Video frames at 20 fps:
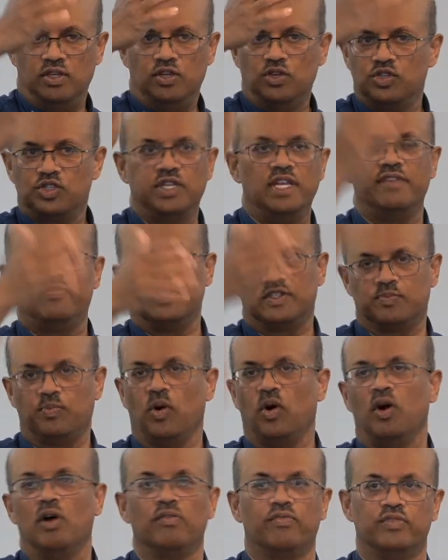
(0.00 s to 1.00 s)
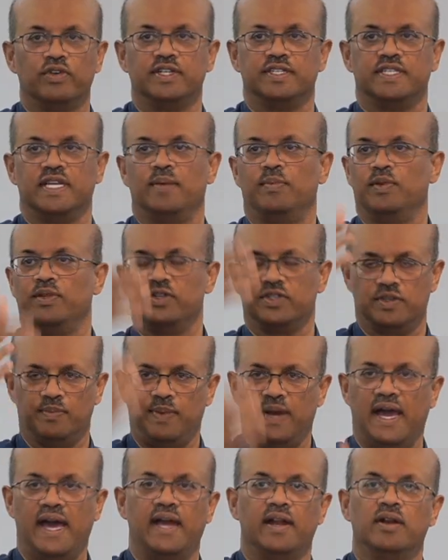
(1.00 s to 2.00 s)
usually, if it's Paul, for example,
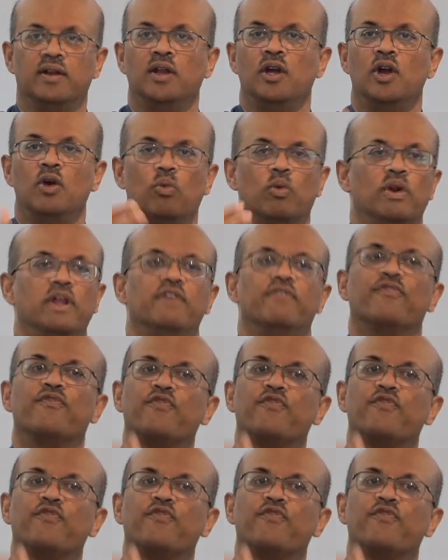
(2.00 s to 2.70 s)
there's a pattern where